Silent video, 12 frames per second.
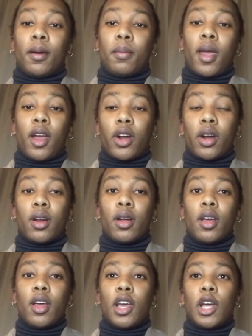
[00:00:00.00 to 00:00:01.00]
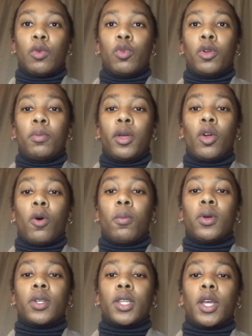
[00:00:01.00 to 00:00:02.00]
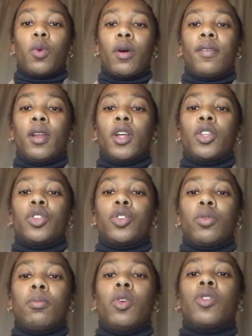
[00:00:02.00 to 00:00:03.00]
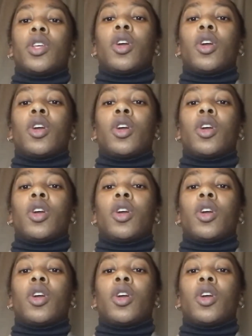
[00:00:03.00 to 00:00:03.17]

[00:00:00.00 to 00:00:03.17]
era, it would be almost equivalent to music